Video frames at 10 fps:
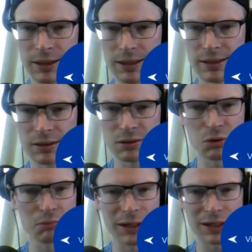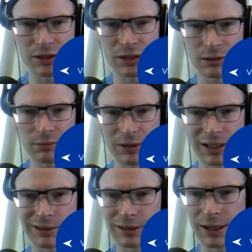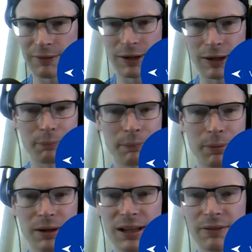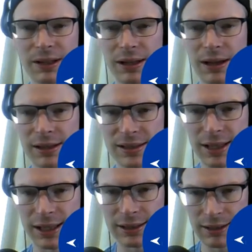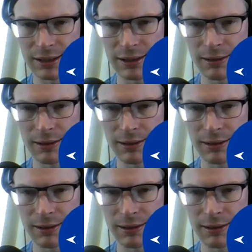This is too much. We cannot have our people leaving our side.